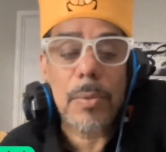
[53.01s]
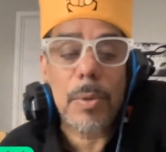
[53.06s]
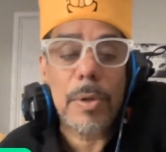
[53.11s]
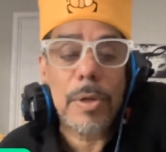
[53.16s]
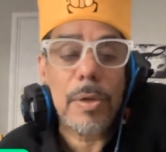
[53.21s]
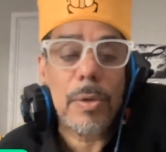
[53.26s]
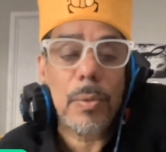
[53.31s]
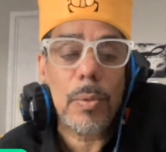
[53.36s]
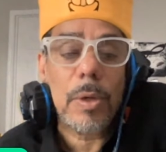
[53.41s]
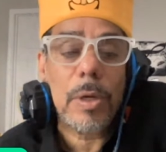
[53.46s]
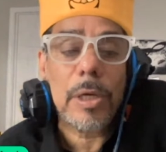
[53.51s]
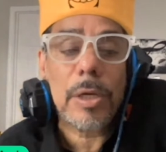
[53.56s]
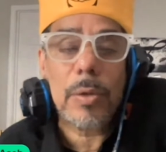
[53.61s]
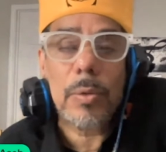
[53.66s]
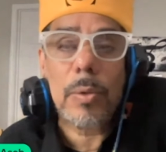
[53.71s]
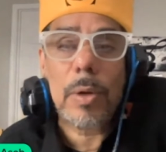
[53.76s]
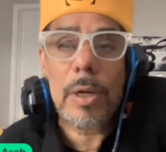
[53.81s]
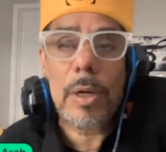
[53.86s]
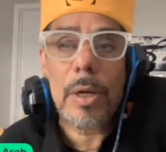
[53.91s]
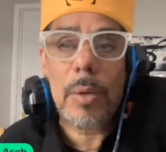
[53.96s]
We're gonna
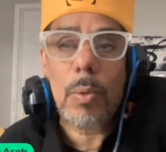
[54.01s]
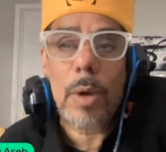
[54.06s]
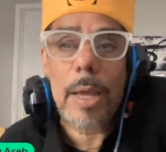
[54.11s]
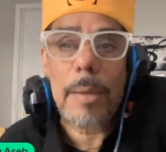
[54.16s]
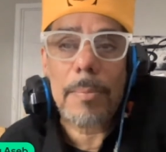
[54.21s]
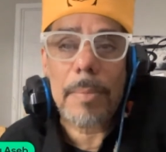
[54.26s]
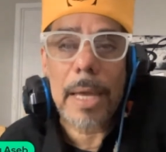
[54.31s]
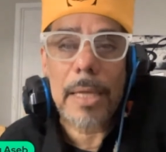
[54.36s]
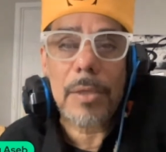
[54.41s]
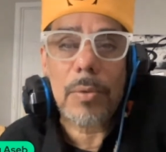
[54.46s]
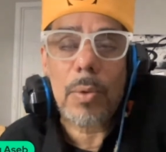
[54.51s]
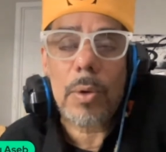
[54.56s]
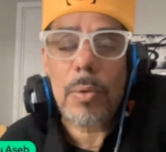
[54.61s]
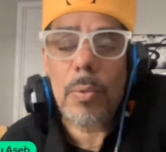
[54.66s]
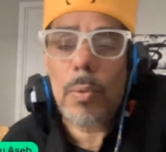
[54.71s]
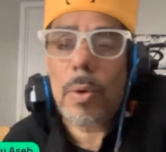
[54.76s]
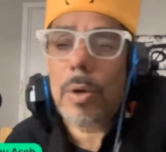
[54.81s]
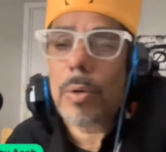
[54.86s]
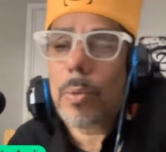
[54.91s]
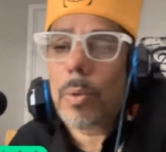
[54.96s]
White Magic.
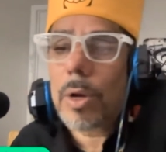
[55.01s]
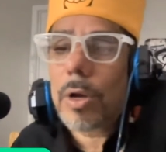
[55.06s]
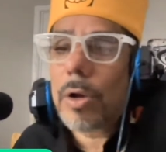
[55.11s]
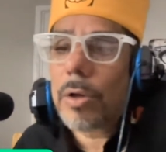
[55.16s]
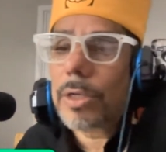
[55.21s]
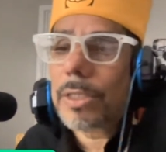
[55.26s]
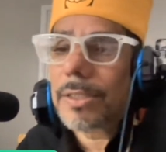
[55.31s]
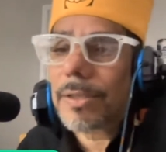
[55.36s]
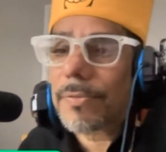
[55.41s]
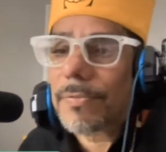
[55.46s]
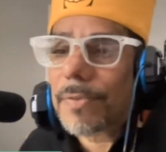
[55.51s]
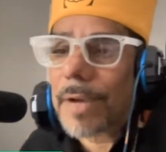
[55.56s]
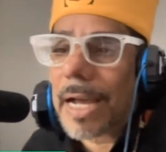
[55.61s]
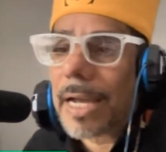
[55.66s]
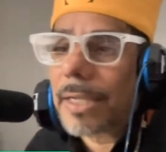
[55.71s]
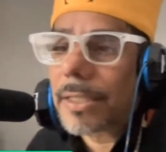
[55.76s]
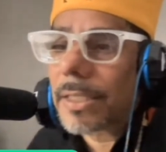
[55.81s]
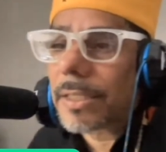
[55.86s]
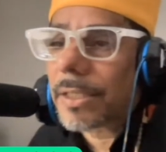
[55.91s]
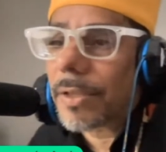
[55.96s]
We're gonna
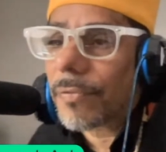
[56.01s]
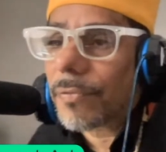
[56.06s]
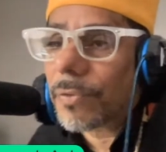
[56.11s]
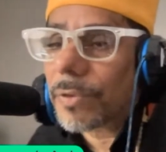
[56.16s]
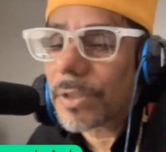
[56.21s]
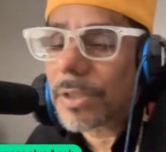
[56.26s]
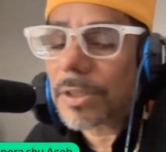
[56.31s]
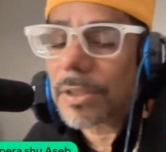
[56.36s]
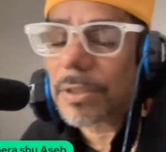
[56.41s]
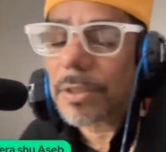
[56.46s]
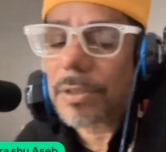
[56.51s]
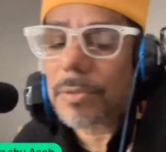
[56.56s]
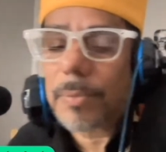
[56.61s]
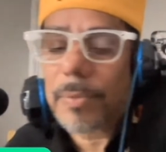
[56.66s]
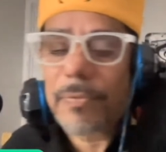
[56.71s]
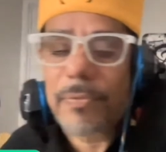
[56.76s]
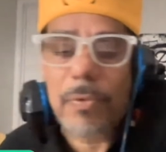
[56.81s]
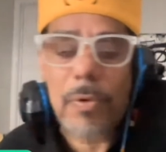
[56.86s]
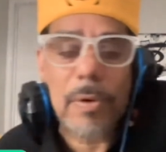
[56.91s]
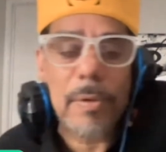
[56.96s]
define the differences
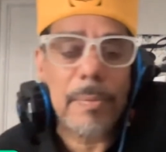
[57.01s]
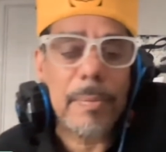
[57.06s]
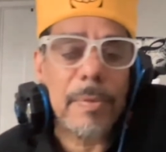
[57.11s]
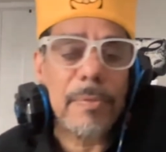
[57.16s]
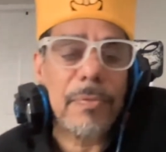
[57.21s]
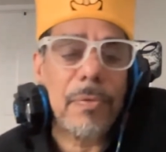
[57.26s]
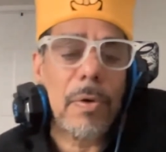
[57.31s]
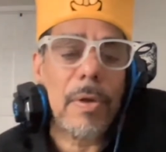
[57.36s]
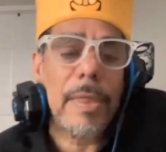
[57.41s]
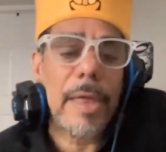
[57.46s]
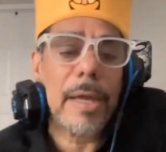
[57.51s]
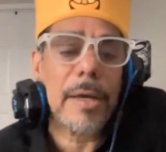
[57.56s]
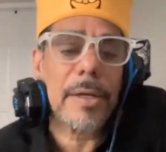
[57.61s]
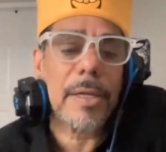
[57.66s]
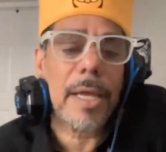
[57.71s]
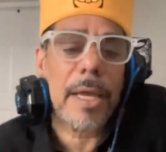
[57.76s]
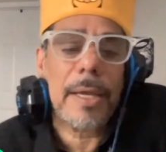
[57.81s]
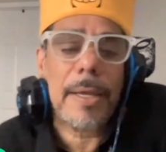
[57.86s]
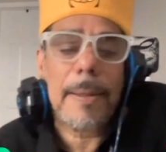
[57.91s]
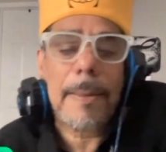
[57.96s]
before that,
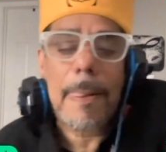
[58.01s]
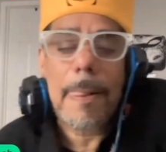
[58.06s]
okay?